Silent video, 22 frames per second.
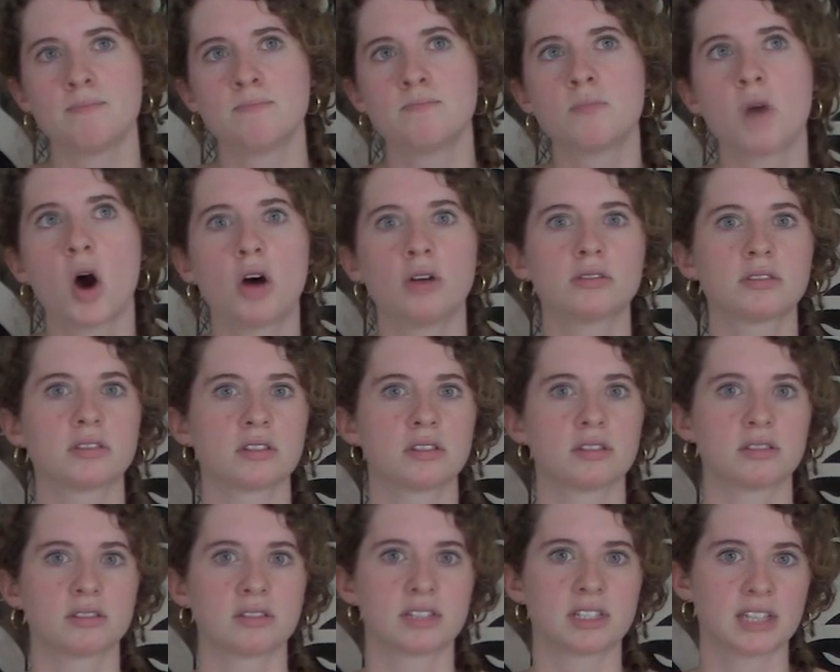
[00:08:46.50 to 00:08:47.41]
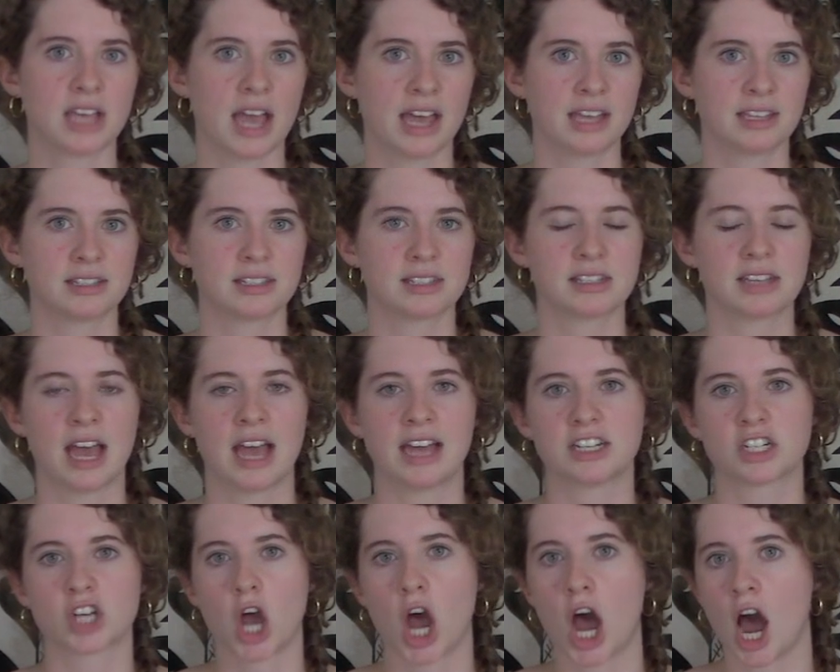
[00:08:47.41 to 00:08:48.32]
malt scents
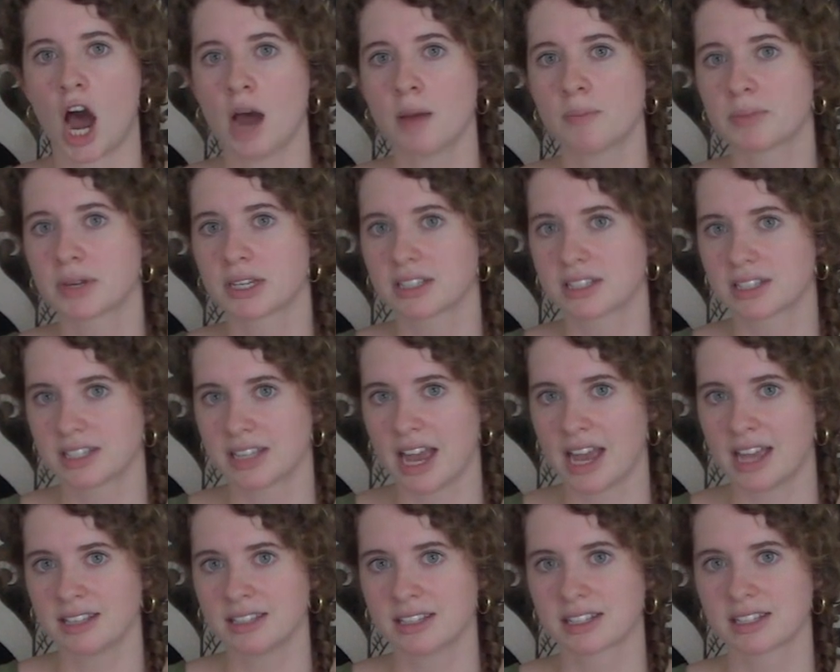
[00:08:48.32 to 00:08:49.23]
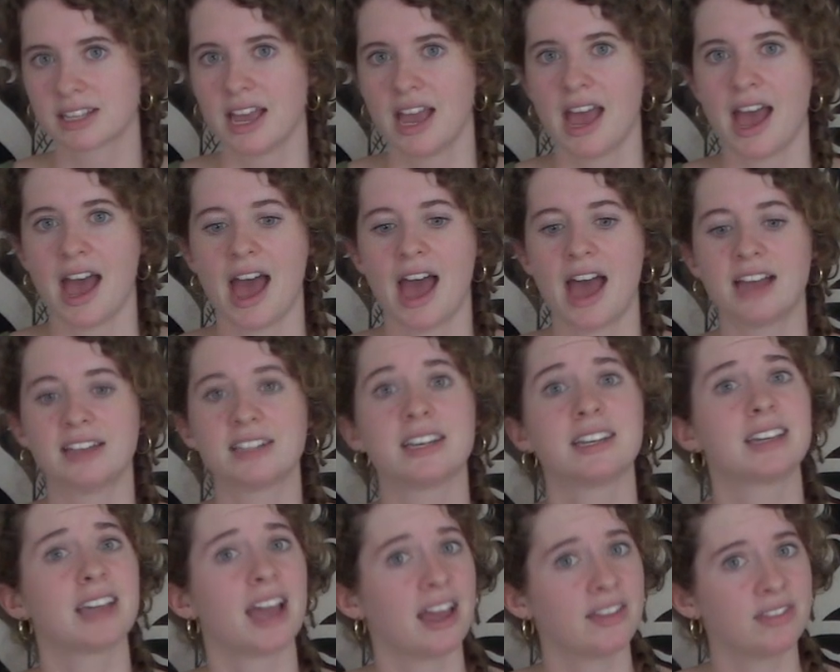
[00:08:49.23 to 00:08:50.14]
and hop scents. And
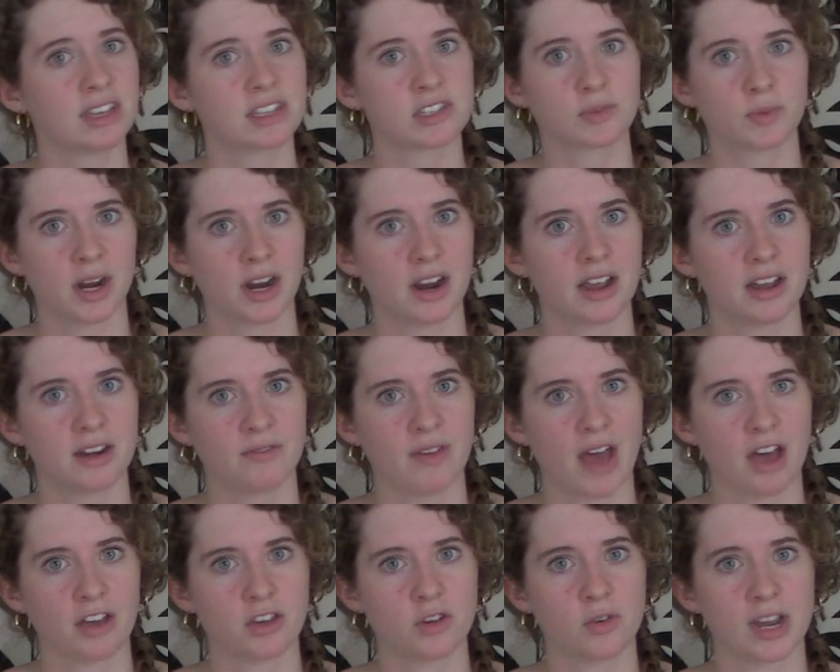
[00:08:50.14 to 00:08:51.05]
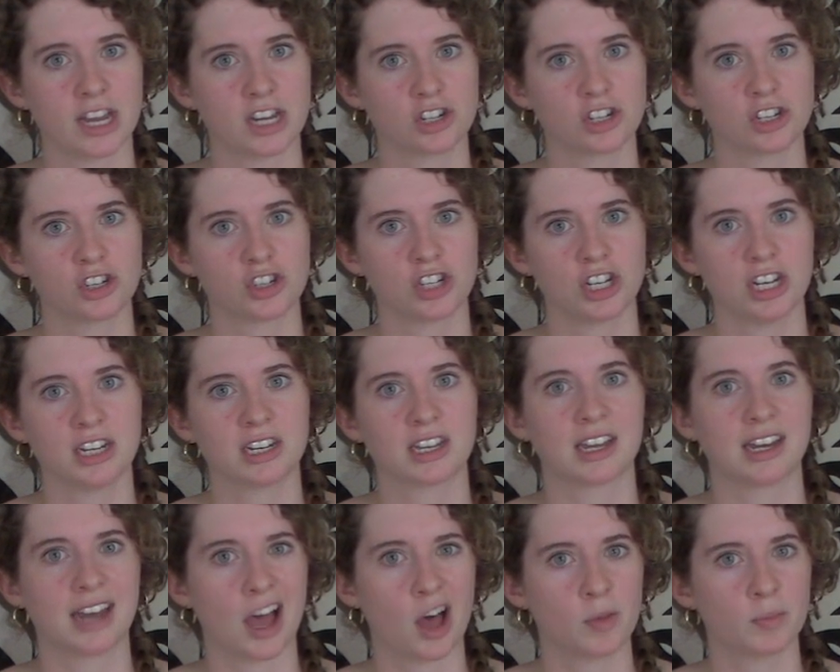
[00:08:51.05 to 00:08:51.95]
again, that's where an evaluation sheet
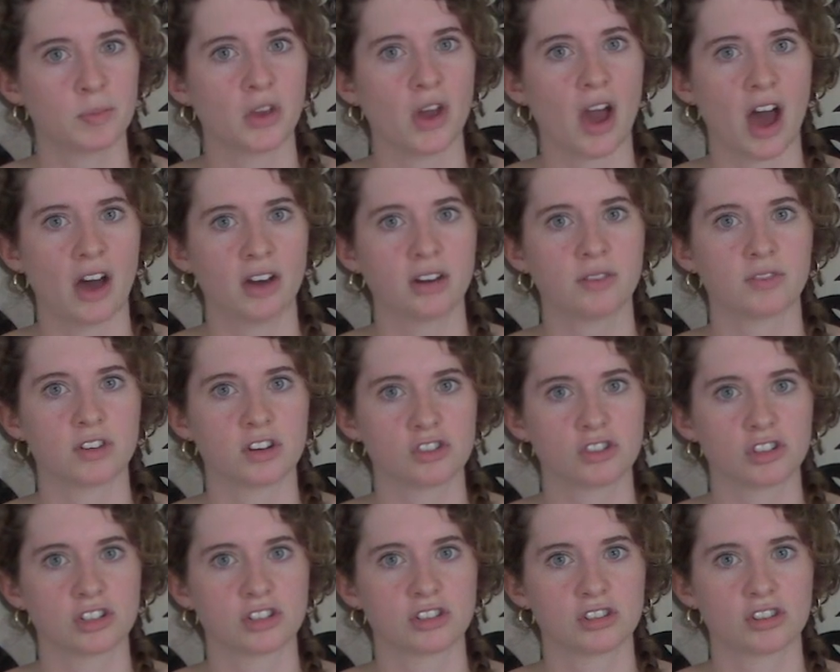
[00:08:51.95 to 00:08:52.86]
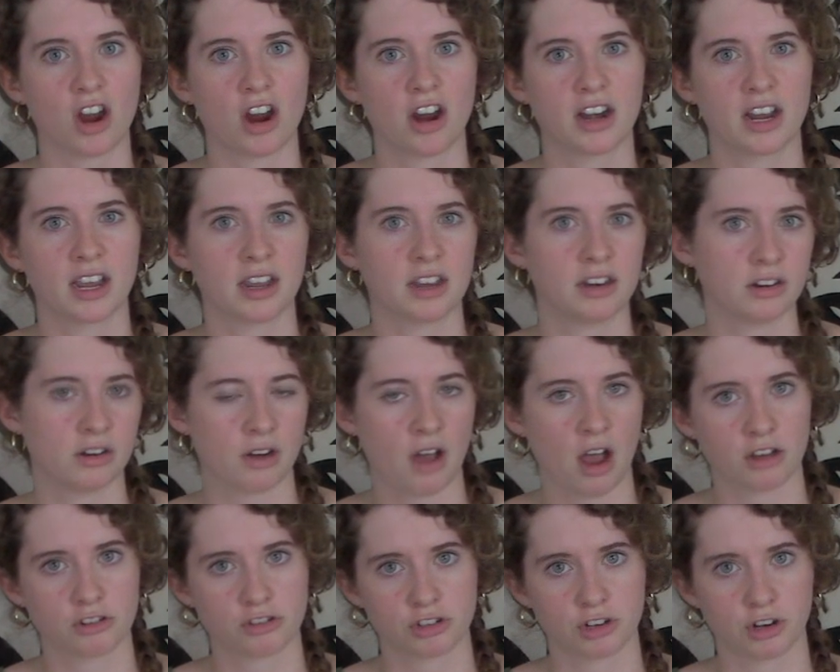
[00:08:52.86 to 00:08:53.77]
can help you out if you're just starting and you're
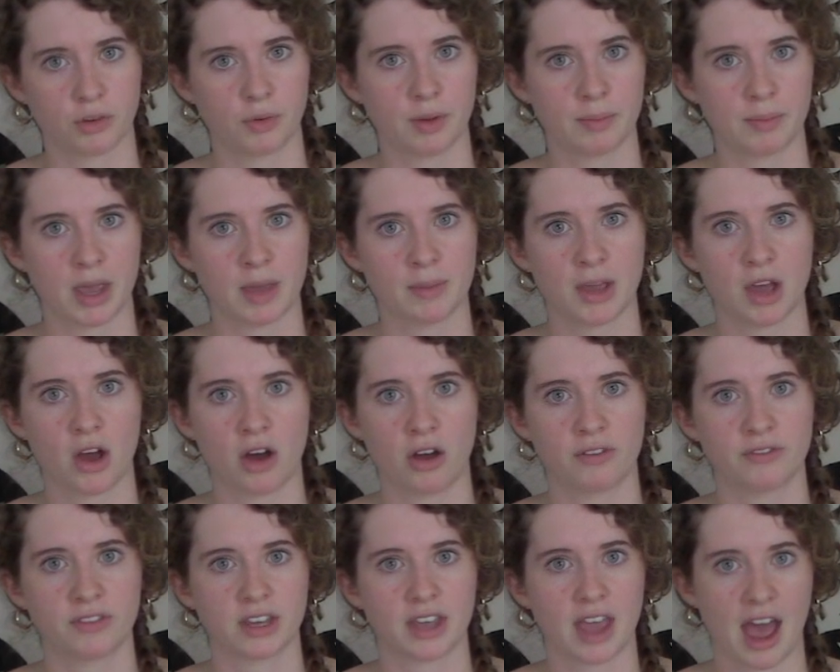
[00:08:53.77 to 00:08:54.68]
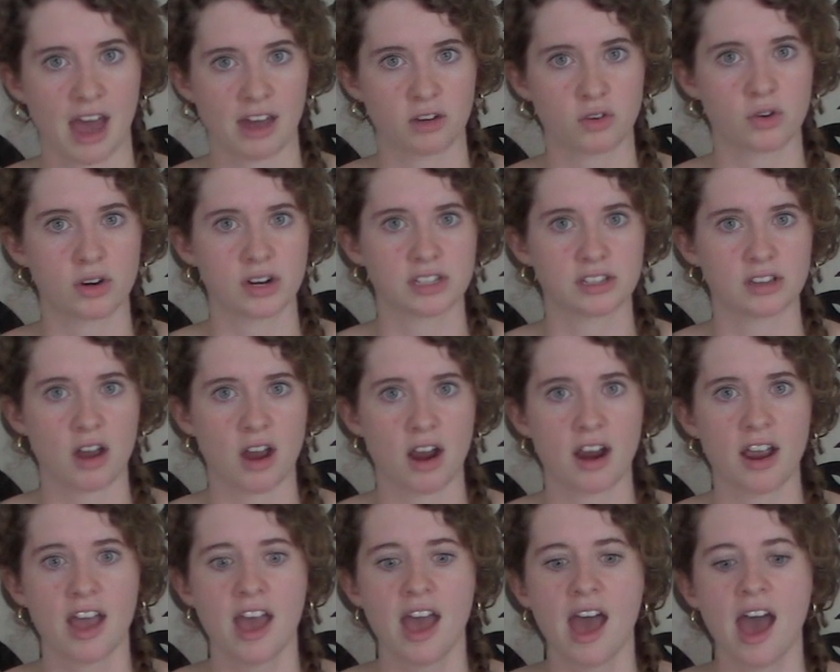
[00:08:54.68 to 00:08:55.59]
not sure what maybe all of the categories
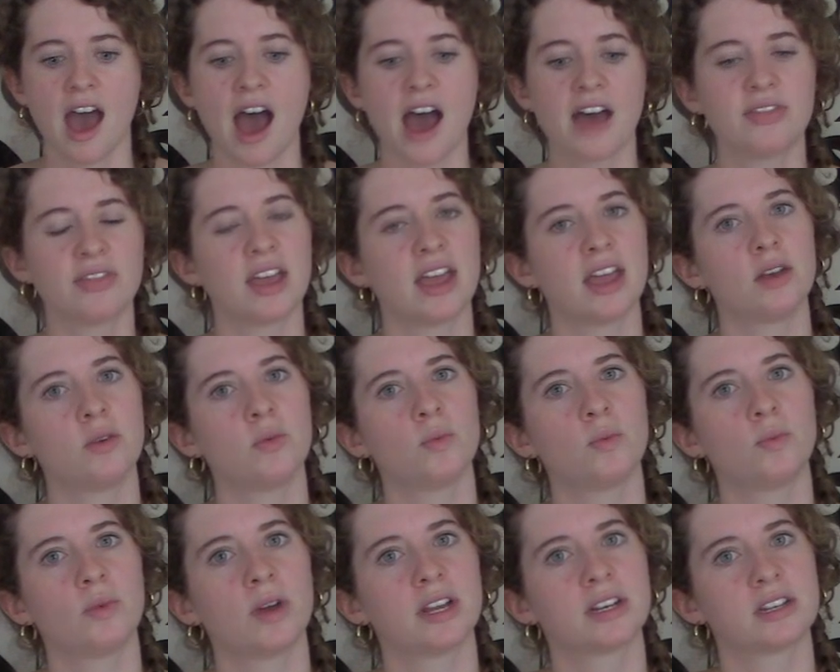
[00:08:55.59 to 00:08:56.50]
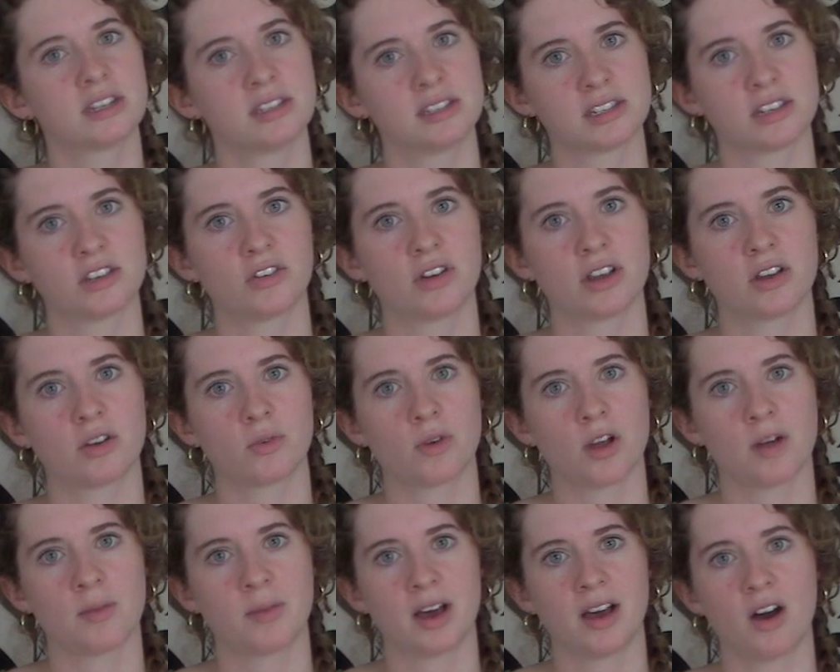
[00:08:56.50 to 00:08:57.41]
are. And then when considering
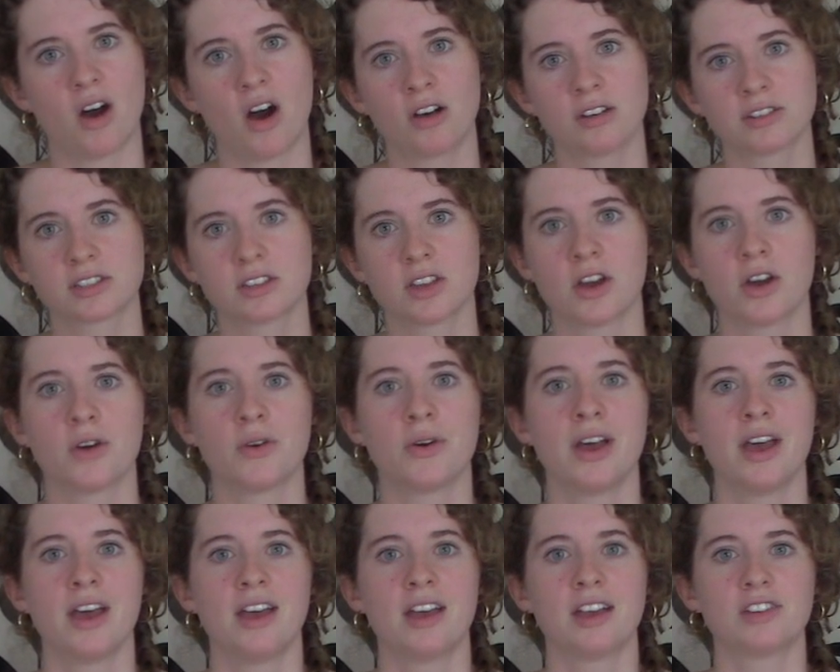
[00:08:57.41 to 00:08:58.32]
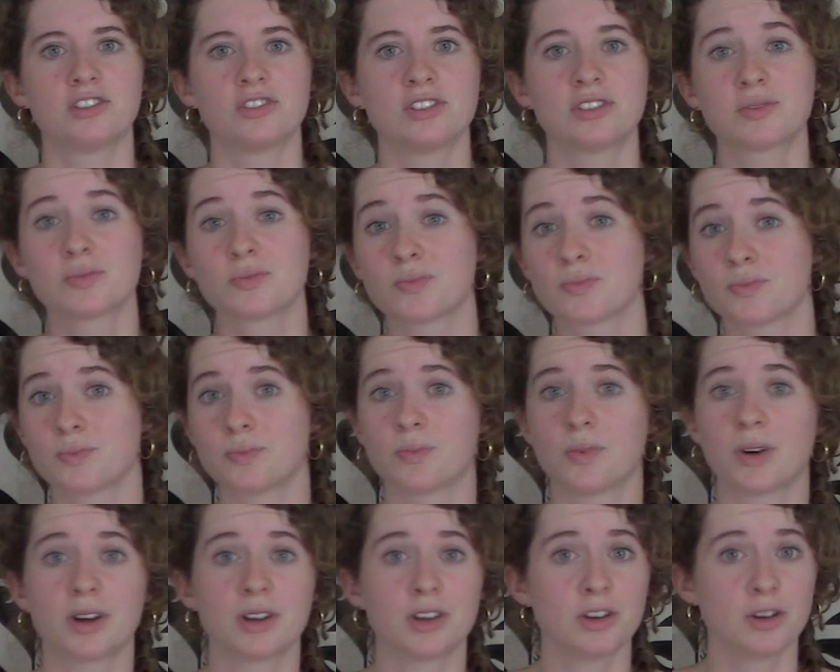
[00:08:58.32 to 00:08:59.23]
aroma, also just
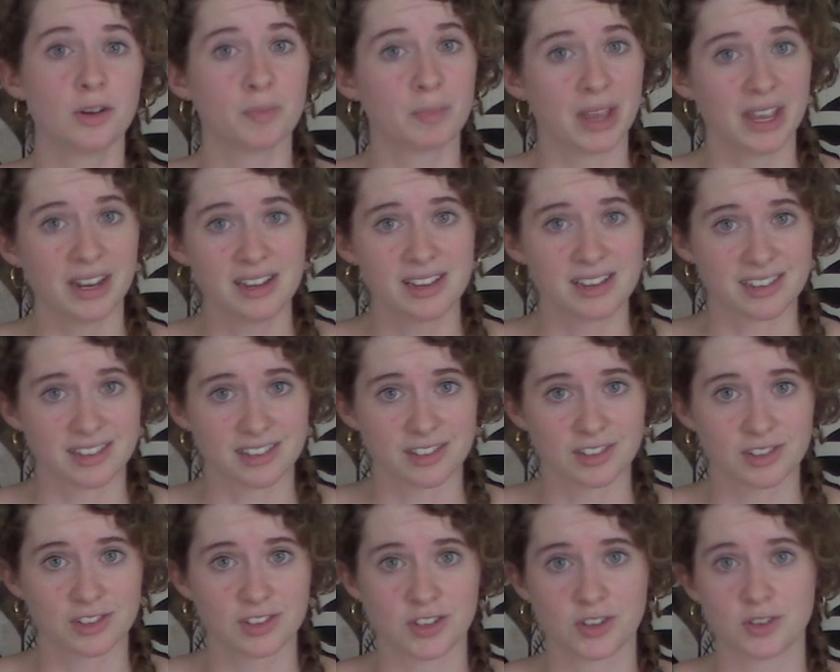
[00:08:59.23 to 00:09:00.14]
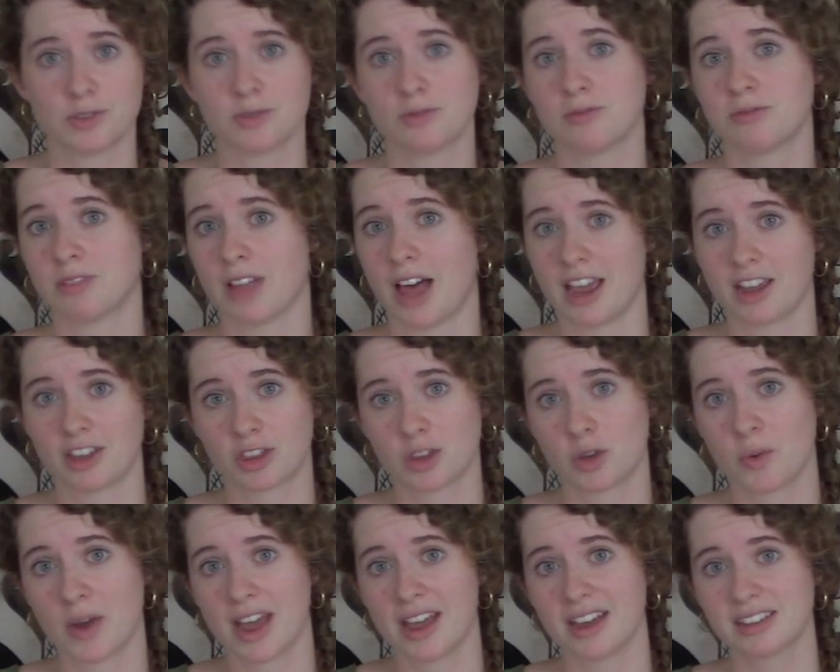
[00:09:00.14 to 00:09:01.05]
what are your opinions? Do you like
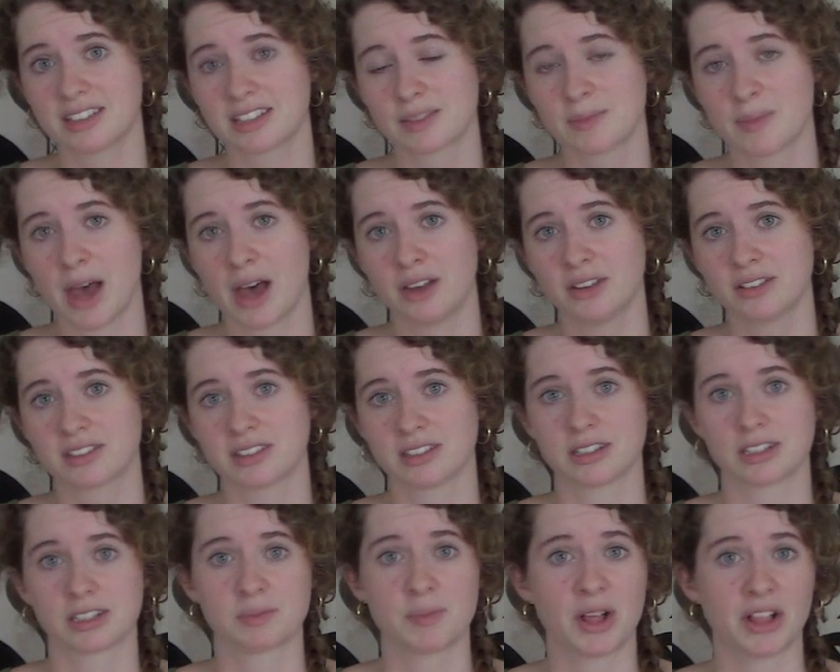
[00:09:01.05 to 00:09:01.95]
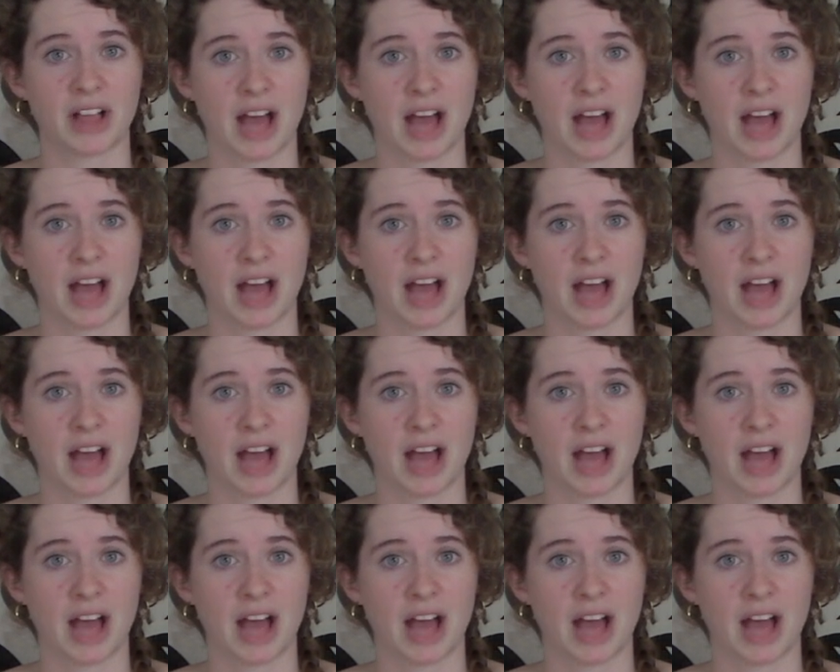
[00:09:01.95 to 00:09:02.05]
the way it smells? Does it smell